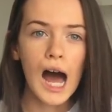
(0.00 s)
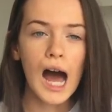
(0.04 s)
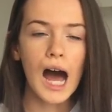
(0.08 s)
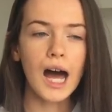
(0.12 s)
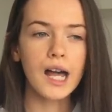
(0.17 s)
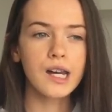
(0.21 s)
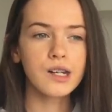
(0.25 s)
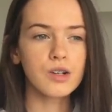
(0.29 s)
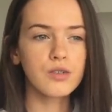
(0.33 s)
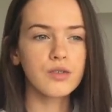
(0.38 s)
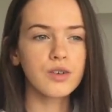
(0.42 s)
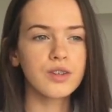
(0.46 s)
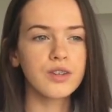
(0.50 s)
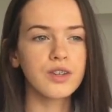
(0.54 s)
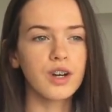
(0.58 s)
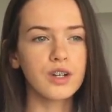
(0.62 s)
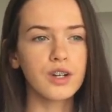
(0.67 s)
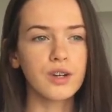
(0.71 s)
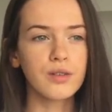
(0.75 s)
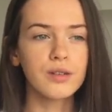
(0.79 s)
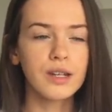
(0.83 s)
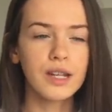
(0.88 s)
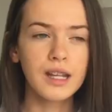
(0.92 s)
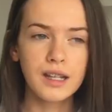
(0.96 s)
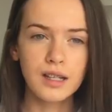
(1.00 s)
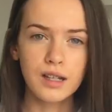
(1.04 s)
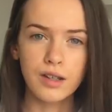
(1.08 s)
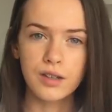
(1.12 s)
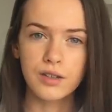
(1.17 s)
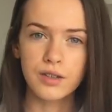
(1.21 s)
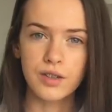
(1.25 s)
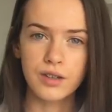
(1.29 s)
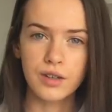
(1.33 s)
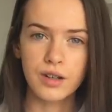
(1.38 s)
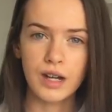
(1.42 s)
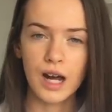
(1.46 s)
And obviously I don't need it
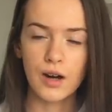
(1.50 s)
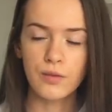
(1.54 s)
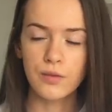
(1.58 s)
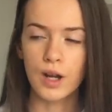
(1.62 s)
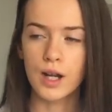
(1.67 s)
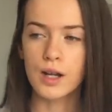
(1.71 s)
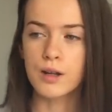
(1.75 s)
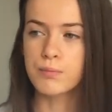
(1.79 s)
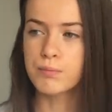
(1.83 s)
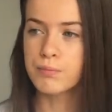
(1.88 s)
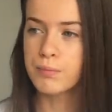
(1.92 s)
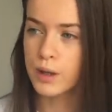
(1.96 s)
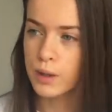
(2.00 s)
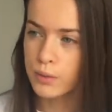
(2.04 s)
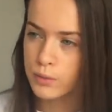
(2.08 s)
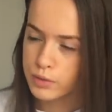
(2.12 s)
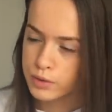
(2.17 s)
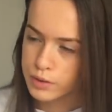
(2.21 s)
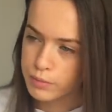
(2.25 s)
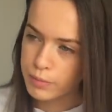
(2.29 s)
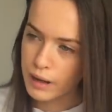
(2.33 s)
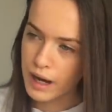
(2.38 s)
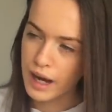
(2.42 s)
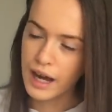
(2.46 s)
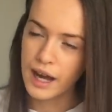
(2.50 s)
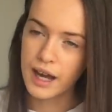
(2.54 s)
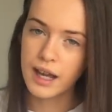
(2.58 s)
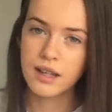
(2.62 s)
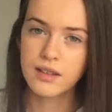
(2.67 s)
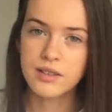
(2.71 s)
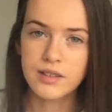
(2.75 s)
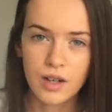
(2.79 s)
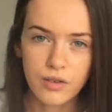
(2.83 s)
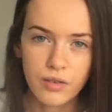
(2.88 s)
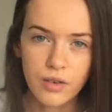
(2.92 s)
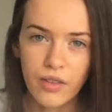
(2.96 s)
because I don't have like bills to
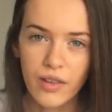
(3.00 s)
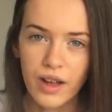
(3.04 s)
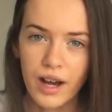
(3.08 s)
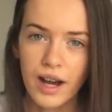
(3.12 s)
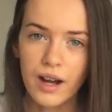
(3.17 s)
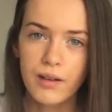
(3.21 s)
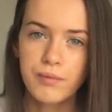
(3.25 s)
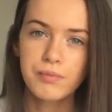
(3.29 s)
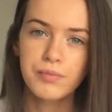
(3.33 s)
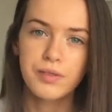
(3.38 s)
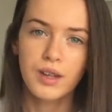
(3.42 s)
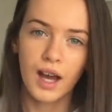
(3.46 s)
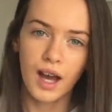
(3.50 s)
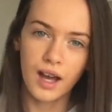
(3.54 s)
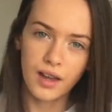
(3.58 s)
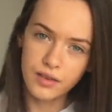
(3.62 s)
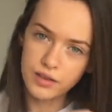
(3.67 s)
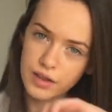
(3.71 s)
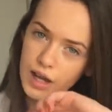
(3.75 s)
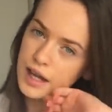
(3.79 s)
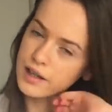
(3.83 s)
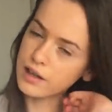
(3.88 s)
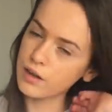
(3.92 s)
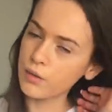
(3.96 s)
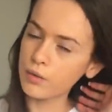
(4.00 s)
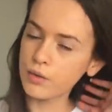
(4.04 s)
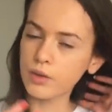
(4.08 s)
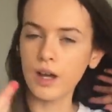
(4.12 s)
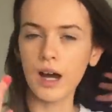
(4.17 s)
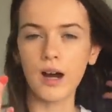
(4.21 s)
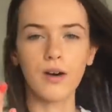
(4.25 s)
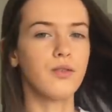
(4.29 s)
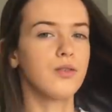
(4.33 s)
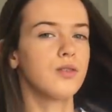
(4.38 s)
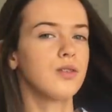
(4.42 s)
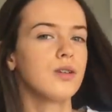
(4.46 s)
pay, stuff like that. As adults
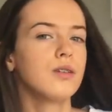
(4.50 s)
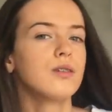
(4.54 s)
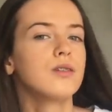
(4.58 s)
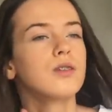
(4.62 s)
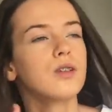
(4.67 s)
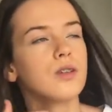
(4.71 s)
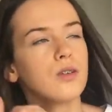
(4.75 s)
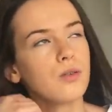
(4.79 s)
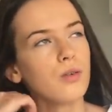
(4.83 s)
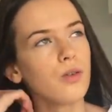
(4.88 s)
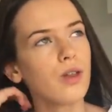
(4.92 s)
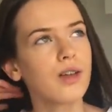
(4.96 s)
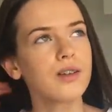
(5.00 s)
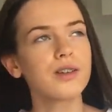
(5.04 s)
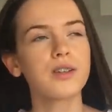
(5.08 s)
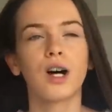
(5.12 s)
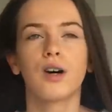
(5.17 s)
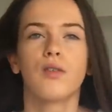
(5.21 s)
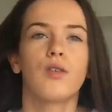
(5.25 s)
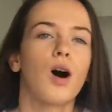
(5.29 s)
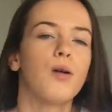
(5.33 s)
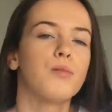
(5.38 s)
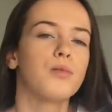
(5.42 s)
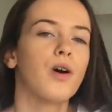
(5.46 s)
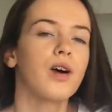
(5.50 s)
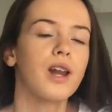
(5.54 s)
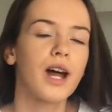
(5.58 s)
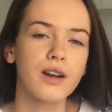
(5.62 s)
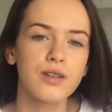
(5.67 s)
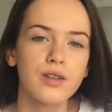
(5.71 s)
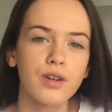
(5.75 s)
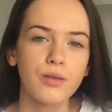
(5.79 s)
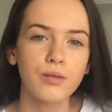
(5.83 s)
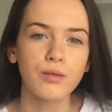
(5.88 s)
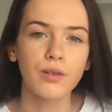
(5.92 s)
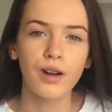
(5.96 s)
have to do all that stuff. I'm not an
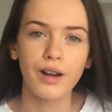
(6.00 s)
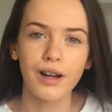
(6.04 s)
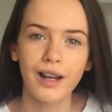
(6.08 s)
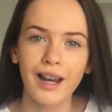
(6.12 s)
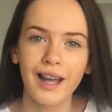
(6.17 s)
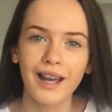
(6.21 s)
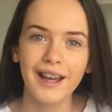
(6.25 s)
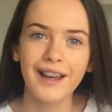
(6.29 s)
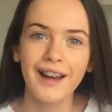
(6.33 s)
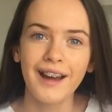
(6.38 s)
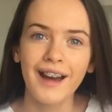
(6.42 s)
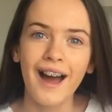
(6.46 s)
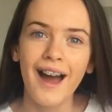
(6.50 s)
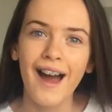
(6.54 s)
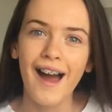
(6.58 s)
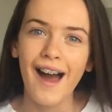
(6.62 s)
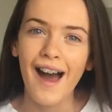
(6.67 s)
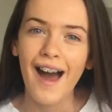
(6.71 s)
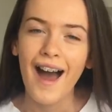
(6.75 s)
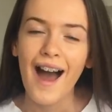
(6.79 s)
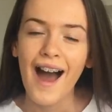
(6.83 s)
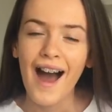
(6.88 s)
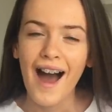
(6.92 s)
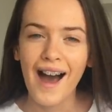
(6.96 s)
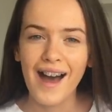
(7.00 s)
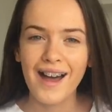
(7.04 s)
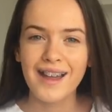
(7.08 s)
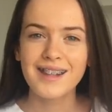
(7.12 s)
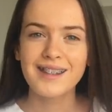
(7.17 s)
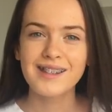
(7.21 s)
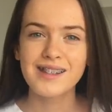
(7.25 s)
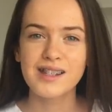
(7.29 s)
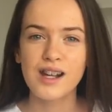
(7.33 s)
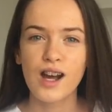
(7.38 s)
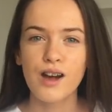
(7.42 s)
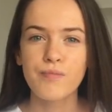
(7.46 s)
adult, luckily.
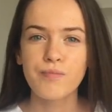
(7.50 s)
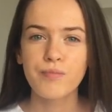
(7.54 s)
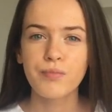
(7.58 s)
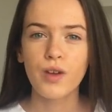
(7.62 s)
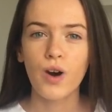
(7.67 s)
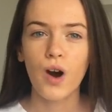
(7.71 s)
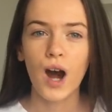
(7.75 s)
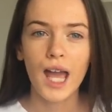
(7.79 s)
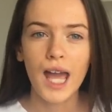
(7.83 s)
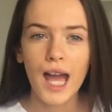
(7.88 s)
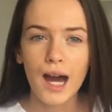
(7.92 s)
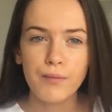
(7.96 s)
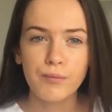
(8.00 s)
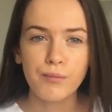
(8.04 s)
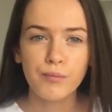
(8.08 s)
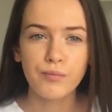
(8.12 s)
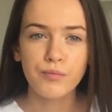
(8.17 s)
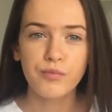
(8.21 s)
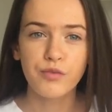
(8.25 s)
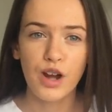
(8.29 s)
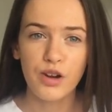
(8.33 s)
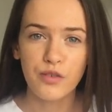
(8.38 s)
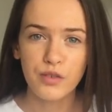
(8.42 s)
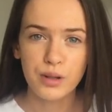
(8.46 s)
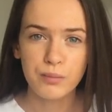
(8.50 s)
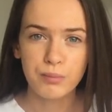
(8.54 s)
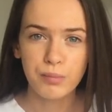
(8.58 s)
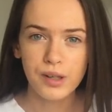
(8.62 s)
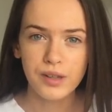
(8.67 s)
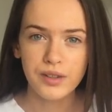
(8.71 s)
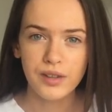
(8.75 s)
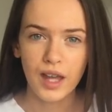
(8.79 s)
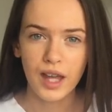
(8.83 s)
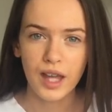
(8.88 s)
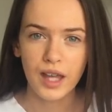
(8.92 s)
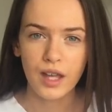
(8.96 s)
And I am very
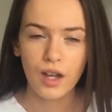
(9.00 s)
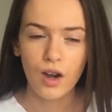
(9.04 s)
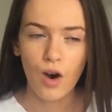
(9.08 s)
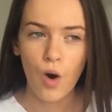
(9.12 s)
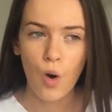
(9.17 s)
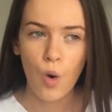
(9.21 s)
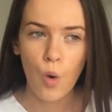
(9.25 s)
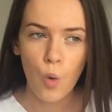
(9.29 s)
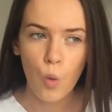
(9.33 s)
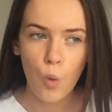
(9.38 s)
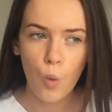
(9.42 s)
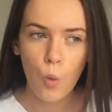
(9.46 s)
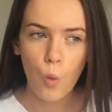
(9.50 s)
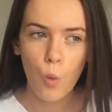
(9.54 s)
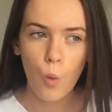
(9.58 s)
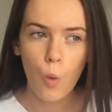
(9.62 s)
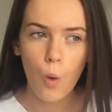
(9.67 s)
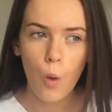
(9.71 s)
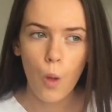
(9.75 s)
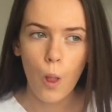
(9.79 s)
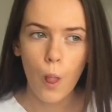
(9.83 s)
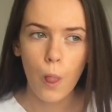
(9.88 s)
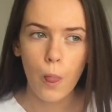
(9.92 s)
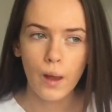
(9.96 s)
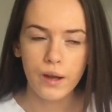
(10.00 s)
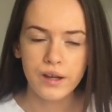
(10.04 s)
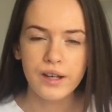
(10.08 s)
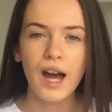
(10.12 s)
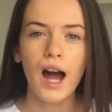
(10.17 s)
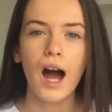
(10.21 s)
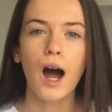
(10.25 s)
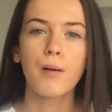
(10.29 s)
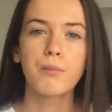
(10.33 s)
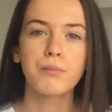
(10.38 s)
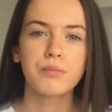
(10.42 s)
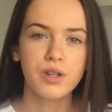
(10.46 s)
busy all the
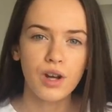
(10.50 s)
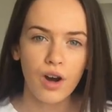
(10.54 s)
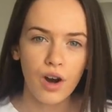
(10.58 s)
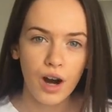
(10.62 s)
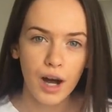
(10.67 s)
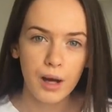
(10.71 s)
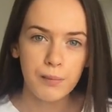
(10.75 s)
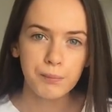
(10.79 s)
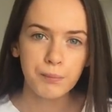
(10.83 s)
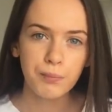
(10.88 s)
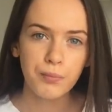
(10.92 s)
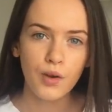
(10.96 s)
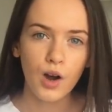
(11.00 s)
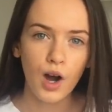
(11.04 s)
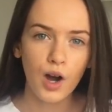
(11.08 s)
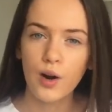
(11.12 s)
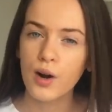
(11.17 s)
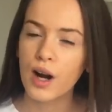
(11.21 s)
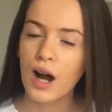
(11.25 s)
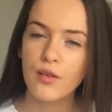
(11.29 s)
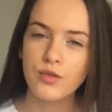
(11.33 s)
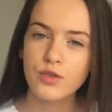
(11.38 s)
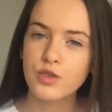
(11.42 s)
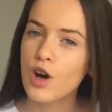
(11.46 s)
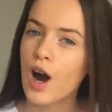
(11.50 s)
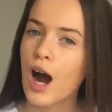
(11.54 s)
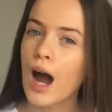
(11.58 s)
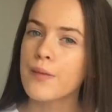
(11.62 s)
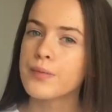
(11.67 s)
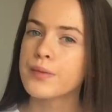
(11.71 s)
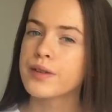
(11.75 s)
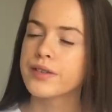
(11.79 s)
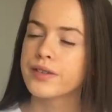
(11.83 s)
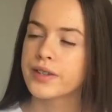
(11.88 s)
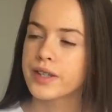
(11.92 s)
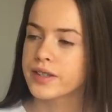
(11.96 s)
damn time. I don't have
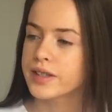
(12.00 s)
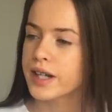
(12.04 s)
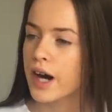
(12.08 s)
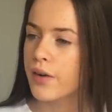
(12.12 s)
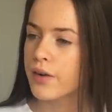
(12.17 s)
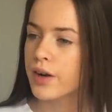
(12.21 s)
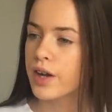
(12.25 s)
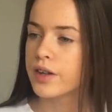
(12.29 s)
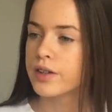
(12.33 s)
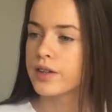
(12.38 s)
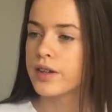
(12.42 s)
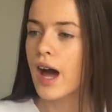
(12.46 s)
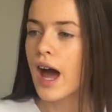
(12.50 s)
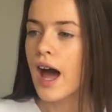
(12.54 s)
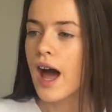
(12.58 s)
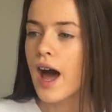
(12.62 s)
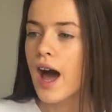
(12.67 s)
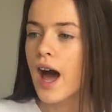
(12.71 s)
time to sit down and